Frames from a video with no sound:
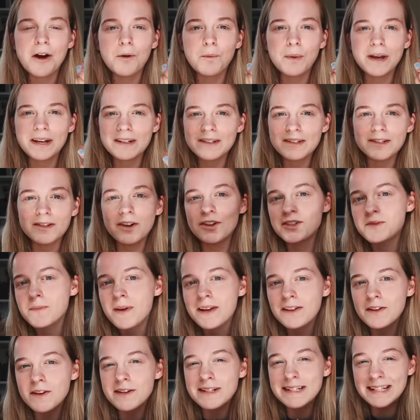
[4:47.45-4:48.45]
we can start to
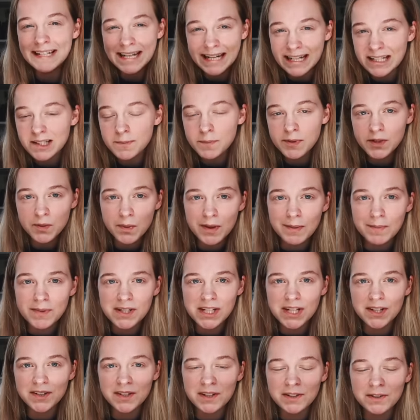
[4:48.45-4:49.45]
make those links between
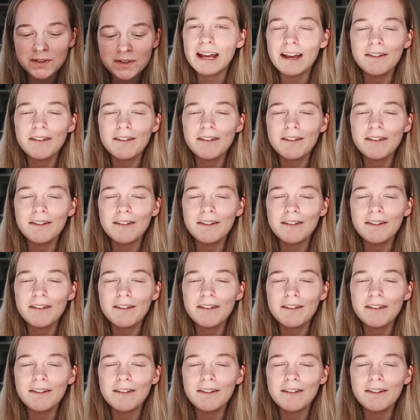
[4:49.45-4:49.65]
materials.